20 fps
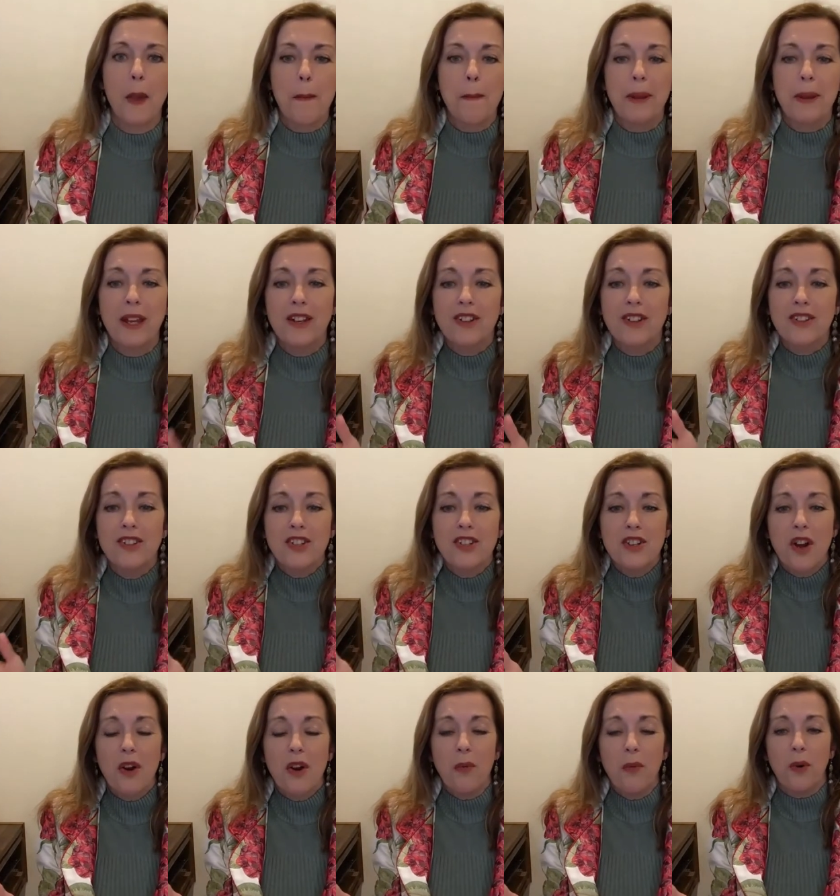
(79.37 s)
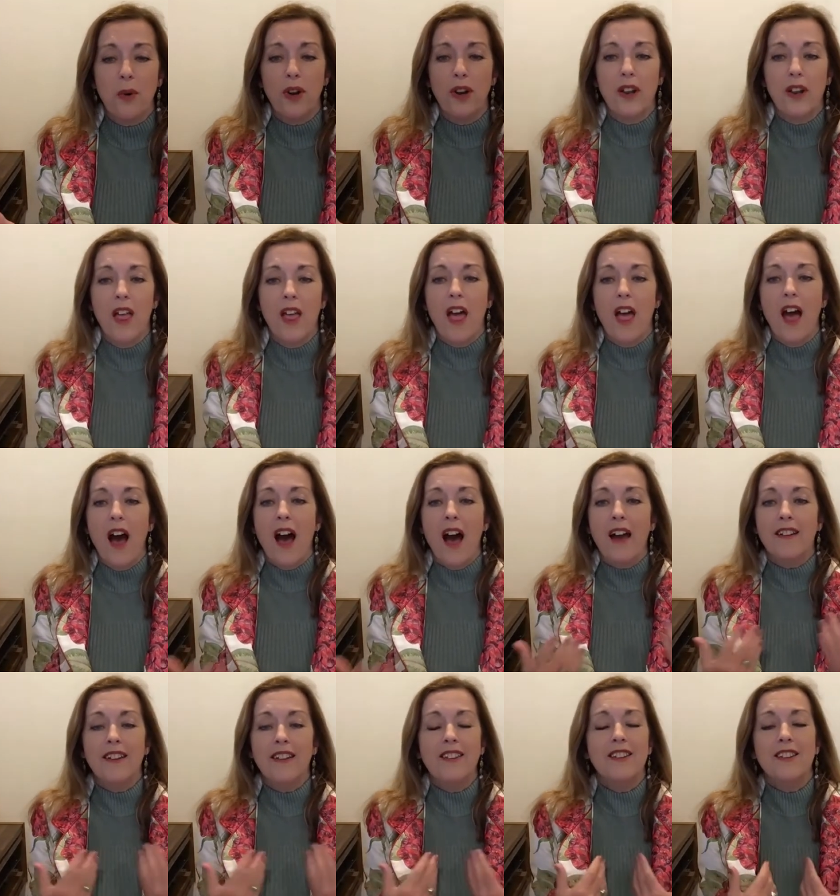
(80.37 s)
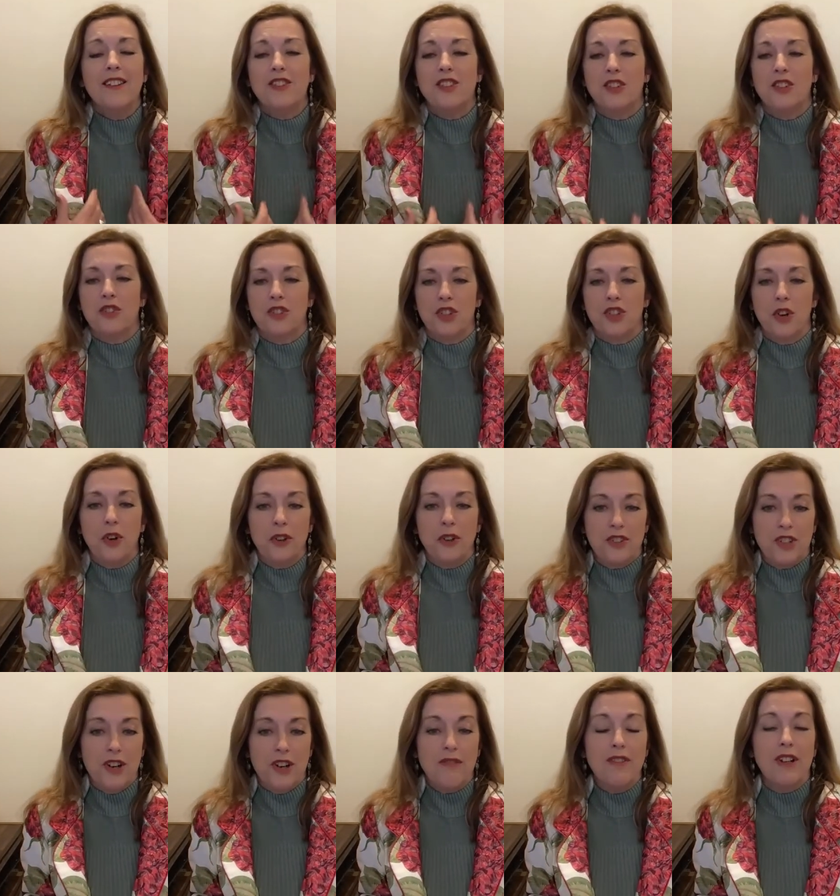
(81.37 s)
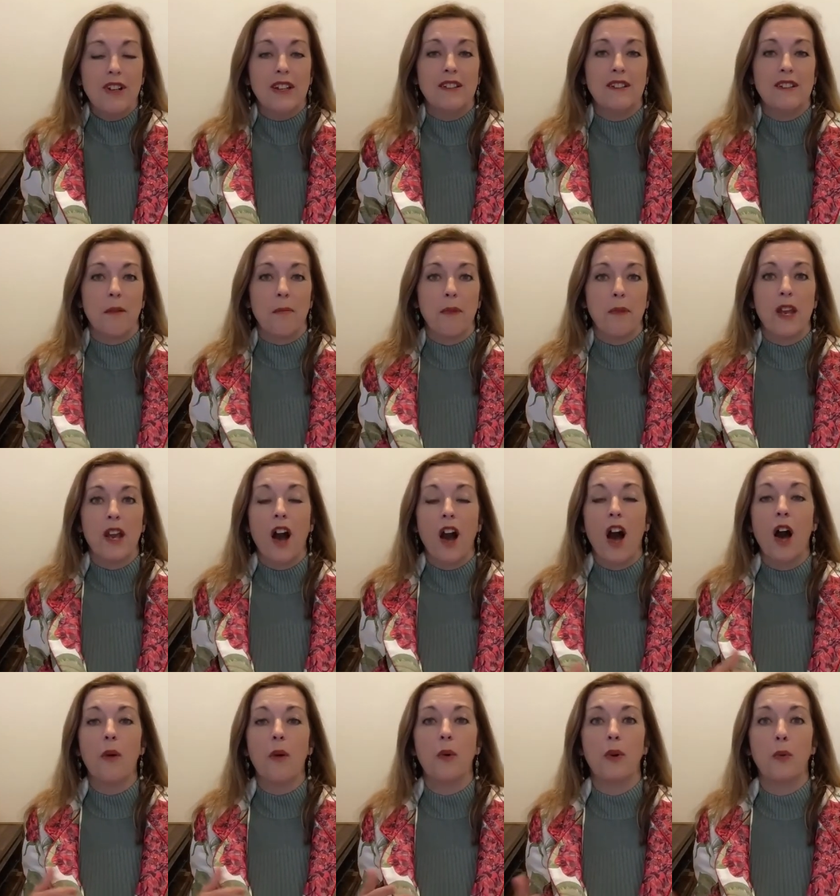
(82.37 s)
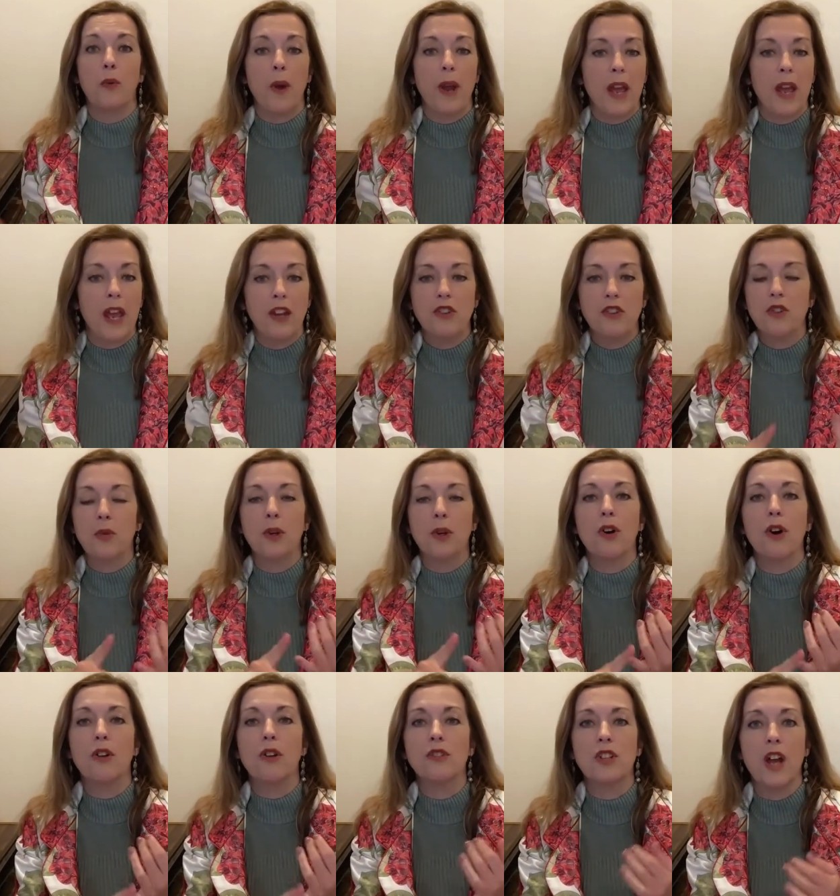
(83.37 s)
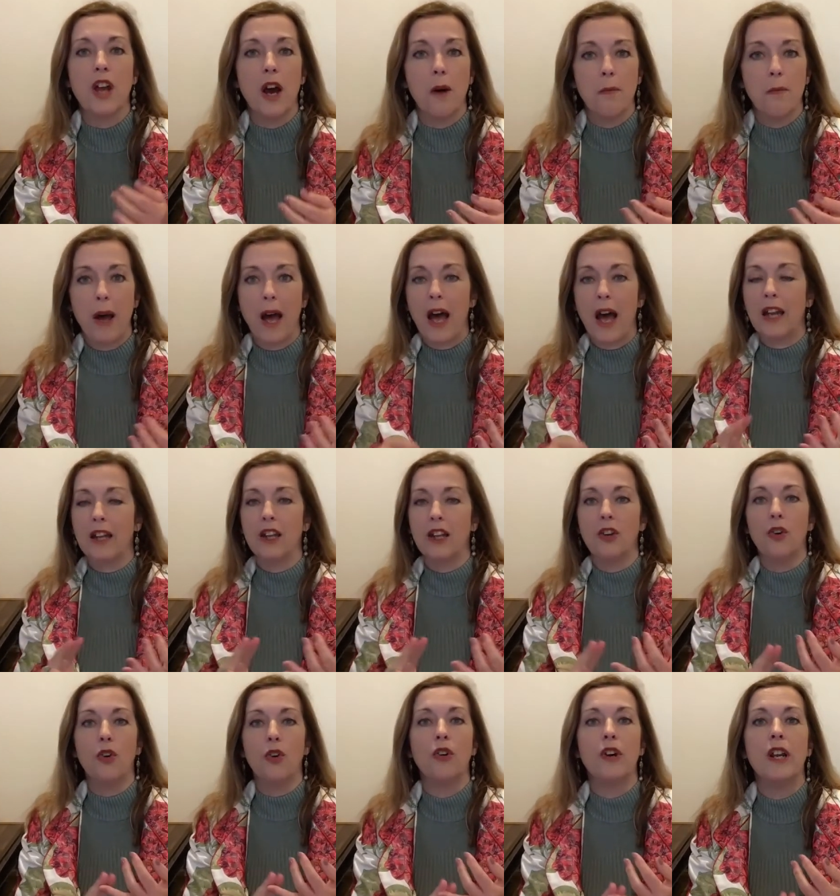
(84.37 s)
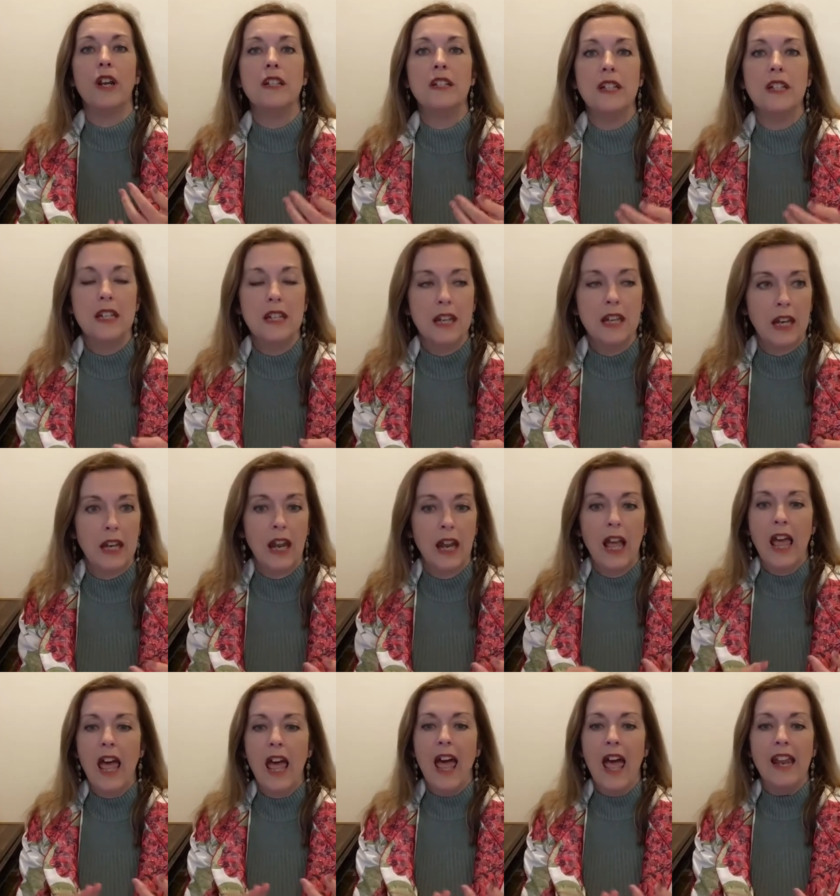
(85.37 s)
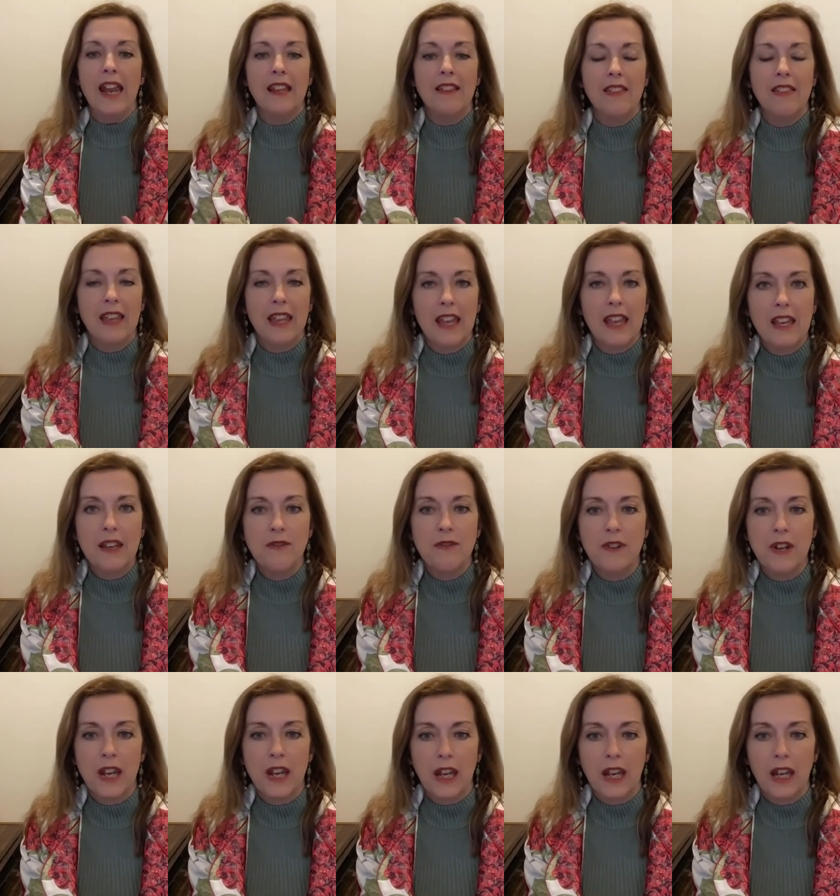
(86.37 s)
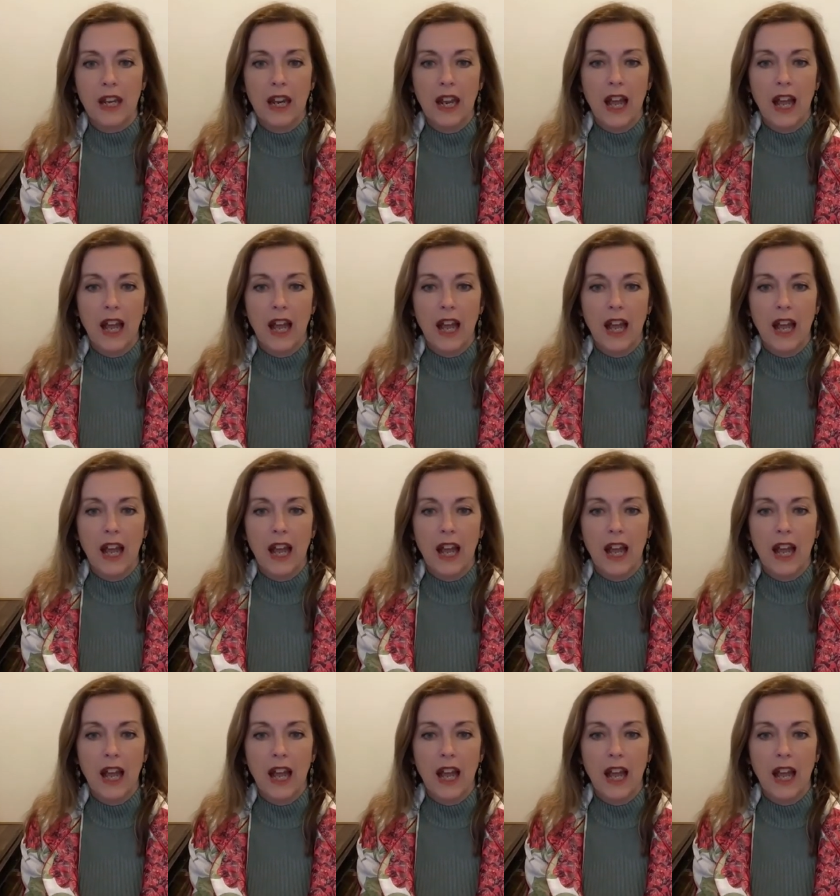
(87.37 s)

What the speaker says: because you know what, it's just generally something I would wear to a cocktail party or a dinner and in the evening.